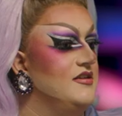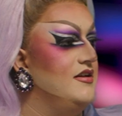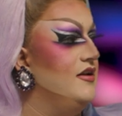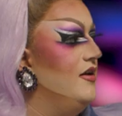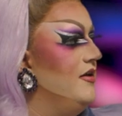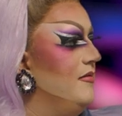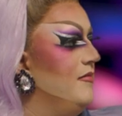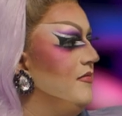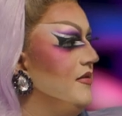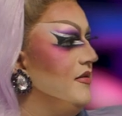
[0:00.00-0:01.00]

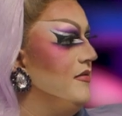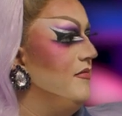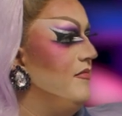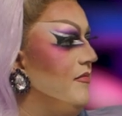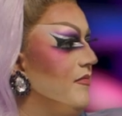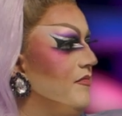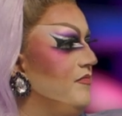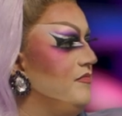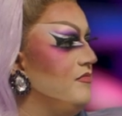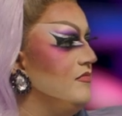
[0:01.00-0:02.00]

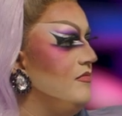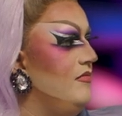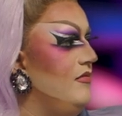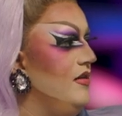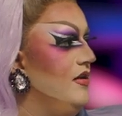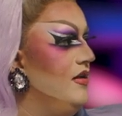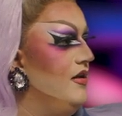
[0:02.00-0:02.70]
This person isn't speaking.